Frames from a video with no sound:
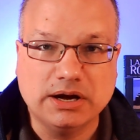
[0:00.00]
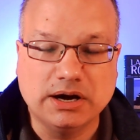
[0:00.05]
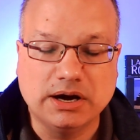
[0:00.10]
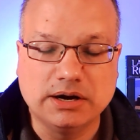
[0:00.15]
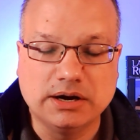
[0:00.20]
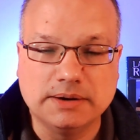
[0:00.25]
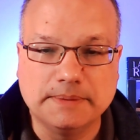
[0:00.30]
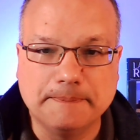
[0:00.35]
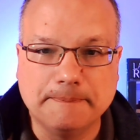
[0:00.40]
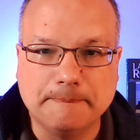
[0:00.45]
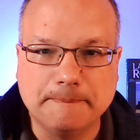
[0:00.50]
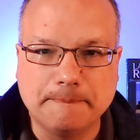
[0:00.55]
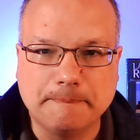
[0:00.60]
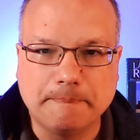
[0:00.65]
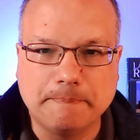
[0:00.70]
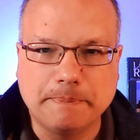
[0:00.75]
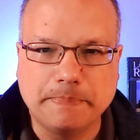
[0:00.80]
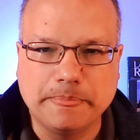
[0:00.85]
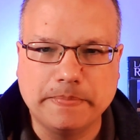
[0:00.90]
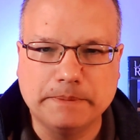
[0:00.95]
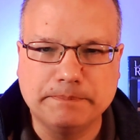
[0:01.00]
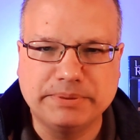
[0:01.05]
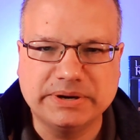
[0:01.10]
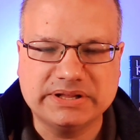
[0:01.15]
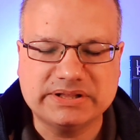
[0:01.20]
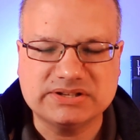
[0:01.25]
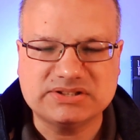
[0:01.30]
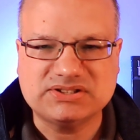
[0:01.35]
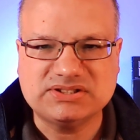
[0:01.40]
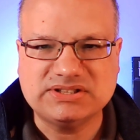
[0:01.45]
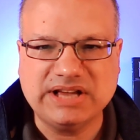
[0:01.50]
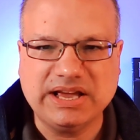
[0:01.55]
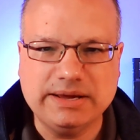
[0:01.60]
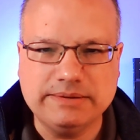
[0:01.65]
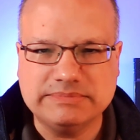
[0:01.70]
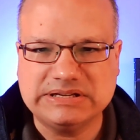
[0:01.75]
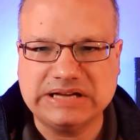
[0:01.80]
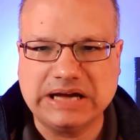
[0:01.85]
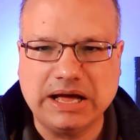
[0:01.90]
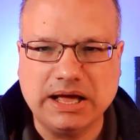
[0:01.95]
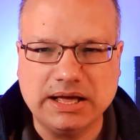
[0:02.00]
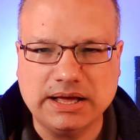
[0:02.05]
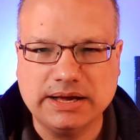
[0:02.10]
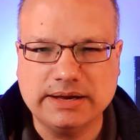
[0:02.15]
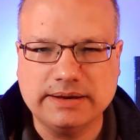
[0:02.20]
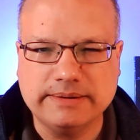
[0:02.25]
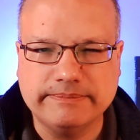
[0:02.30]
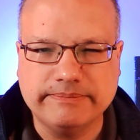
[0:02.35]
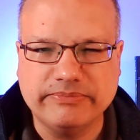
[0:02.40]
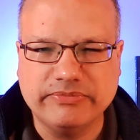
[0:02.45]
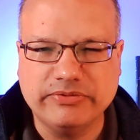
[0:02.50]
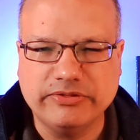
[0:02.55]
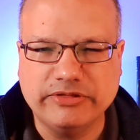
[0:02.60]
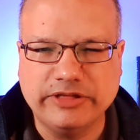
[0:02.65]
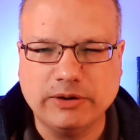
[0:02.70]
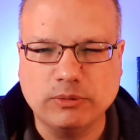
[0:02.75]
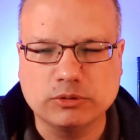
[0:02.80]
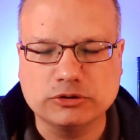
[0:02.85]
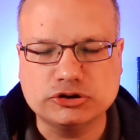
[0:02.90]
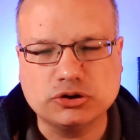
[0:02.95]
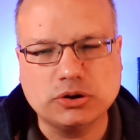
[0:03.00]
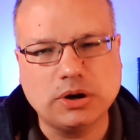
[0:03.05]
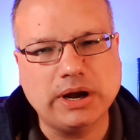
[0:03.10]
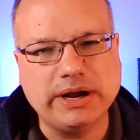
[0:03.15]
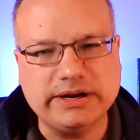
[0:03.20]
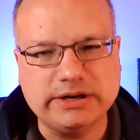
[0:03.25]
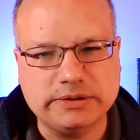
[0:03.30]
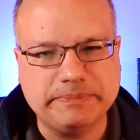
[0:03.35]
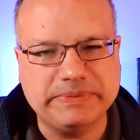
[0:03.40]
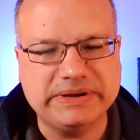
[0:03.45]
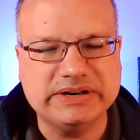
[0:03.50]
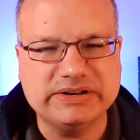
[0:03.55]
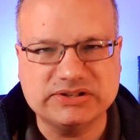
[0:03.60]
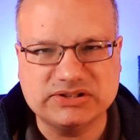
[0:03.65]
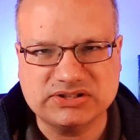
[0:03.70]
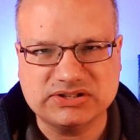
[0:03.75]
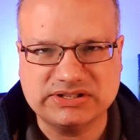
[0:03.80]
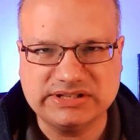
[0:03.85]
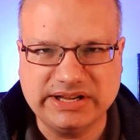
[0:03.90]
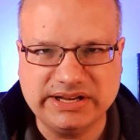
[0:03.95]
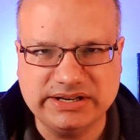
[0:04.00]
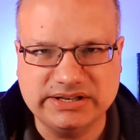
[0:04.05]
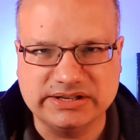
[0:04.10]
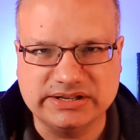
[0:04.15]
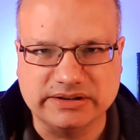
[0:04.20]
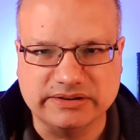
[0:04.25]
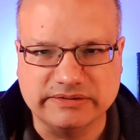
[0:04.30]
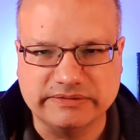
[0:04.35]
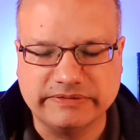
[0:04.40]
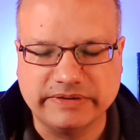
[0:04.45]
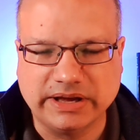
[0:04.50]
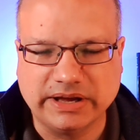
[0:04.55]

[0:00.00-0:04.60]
But at the same time, they were trying to be distinctive.